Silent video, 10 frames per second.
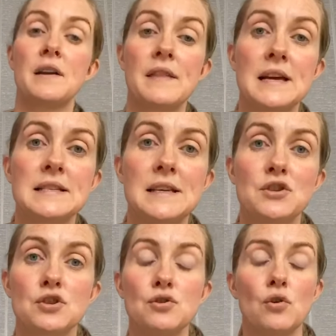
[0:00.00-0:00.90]
that stage,
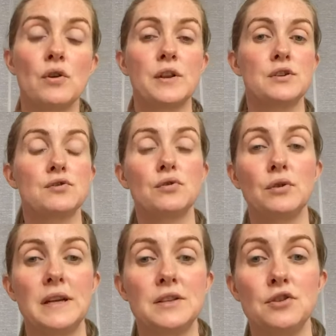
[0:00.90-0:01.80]
it's not that it's too
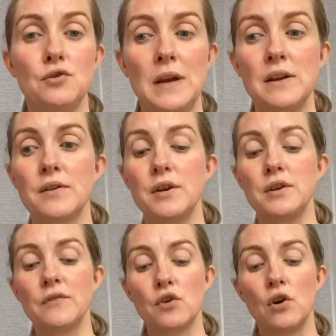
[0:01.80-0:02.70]
late to do anything, and
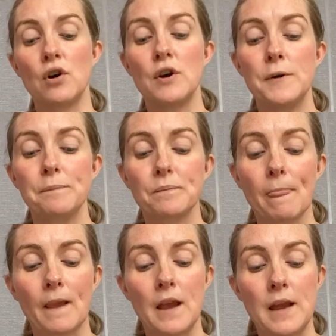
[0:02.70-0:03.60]
you've got
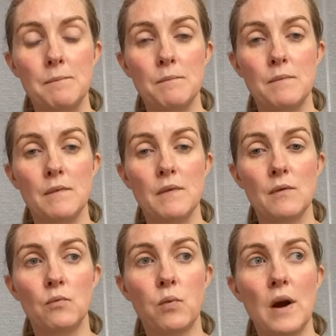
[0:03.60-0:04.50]

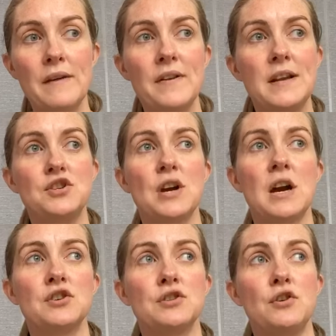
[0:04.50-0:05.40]
whatever age you
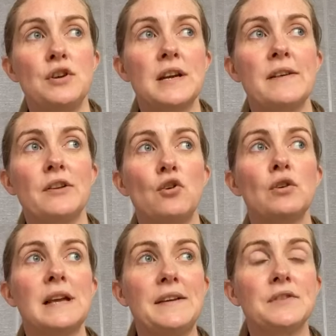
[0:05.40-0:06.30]
are just now, you can have a long
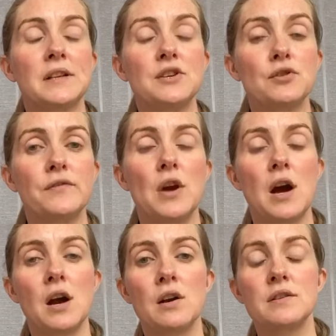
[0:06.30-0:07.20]
life to lead. So if you
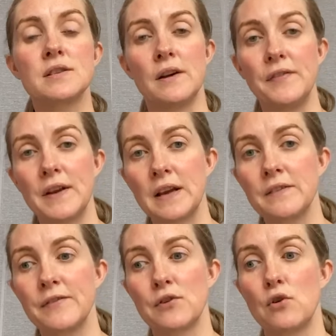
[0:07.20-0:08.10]
are suffering
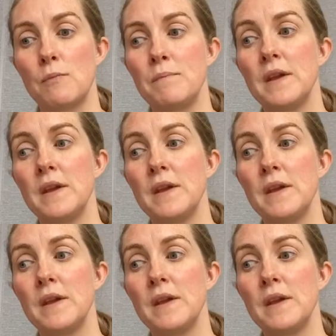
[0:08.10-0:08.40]
from